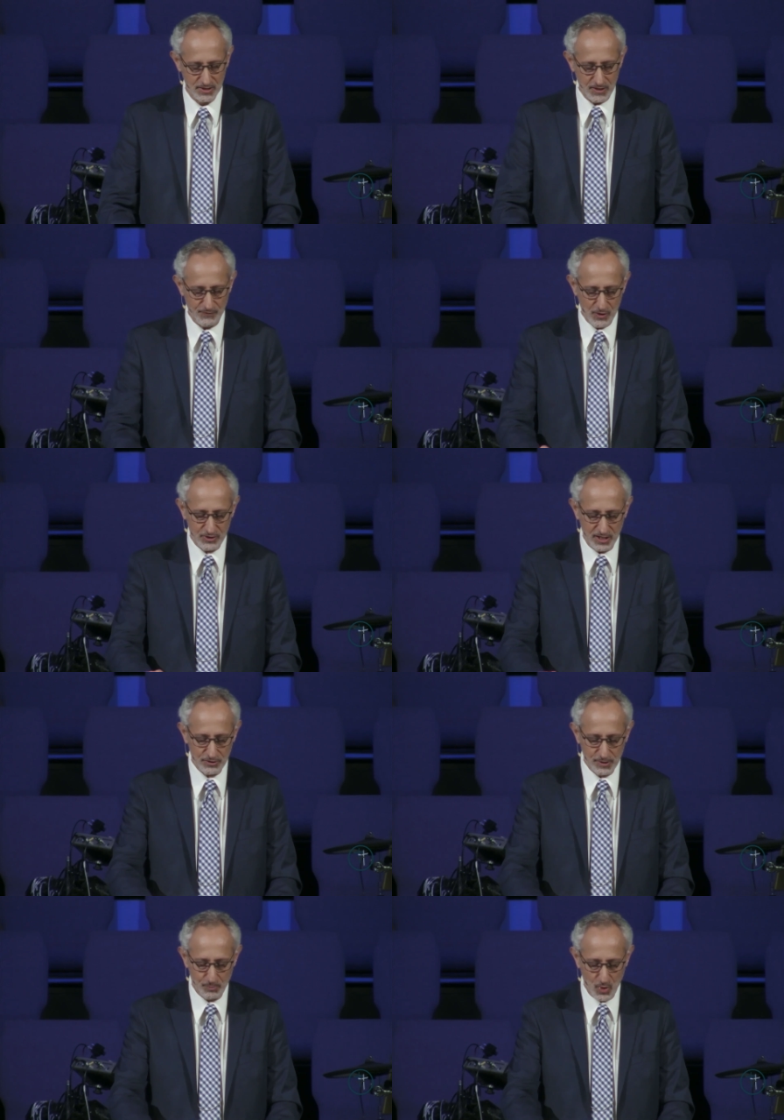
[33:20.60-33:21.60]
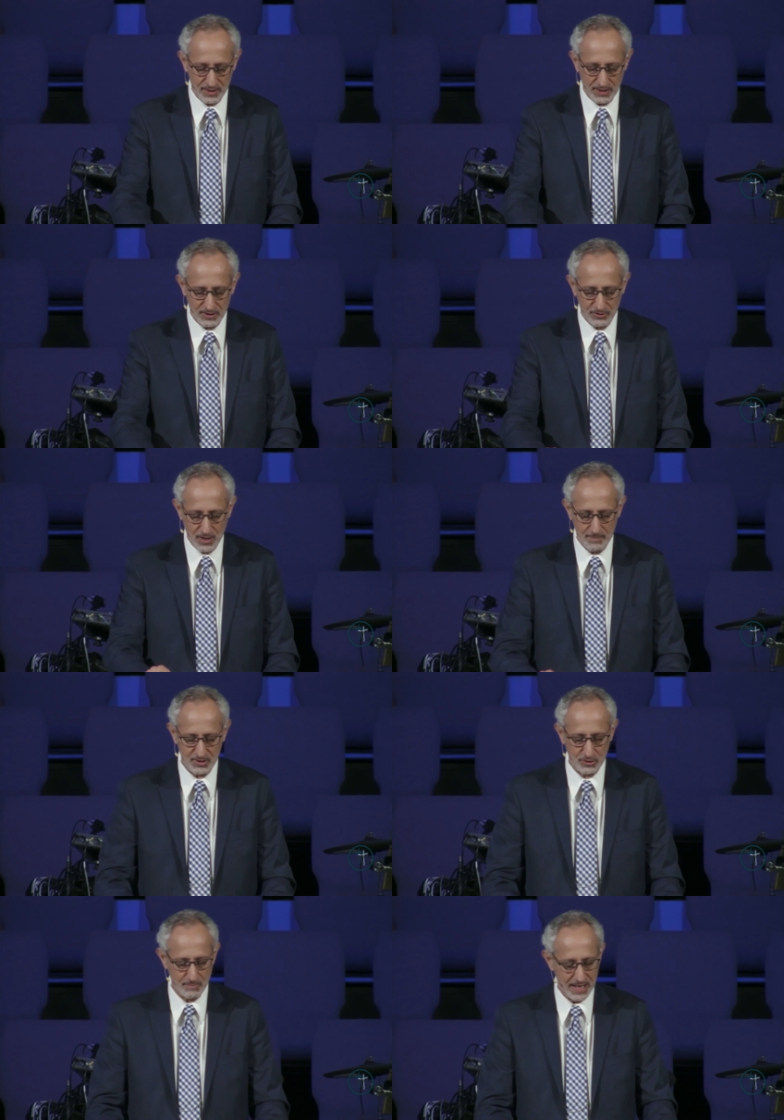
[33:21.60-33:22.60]
See, folks, here's the point that the
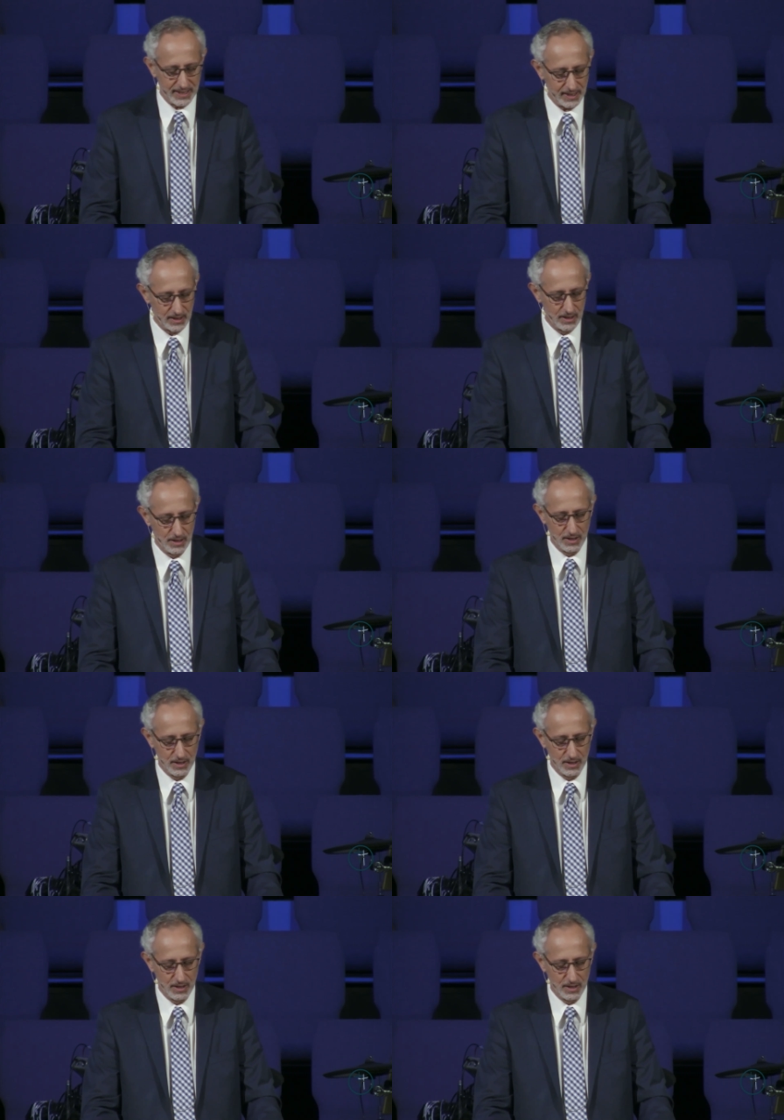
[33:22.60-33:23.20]
psalmist is making.